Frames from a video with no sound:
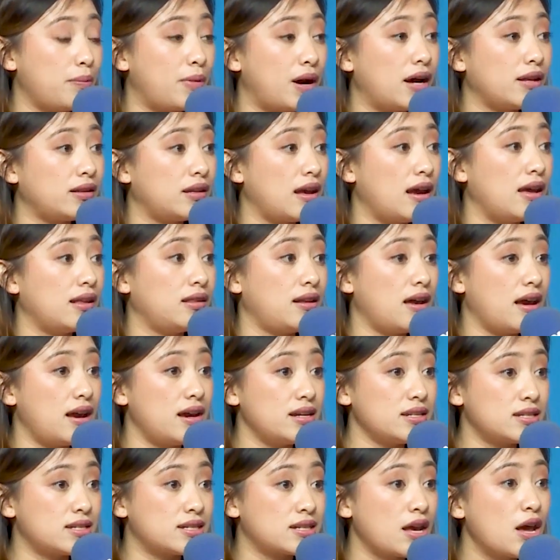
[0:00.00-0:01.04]
but it
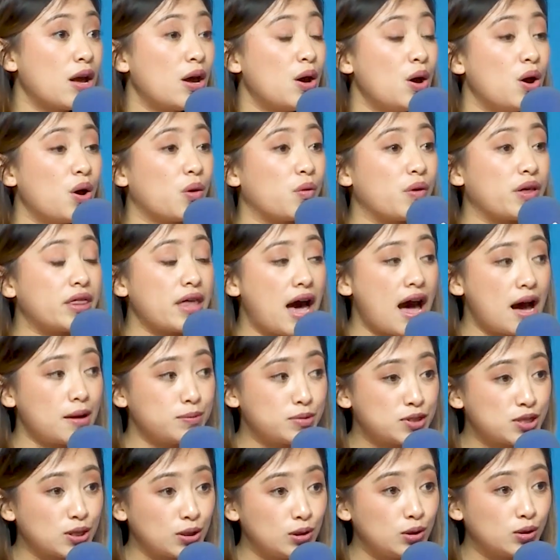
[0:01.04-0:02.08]
is with
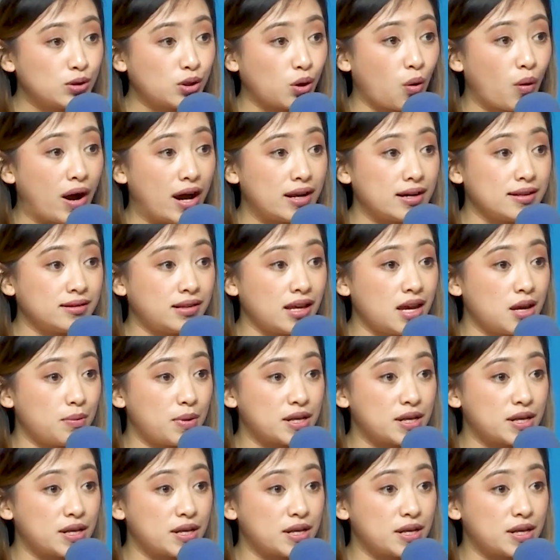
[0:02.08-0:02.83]
absolute quality.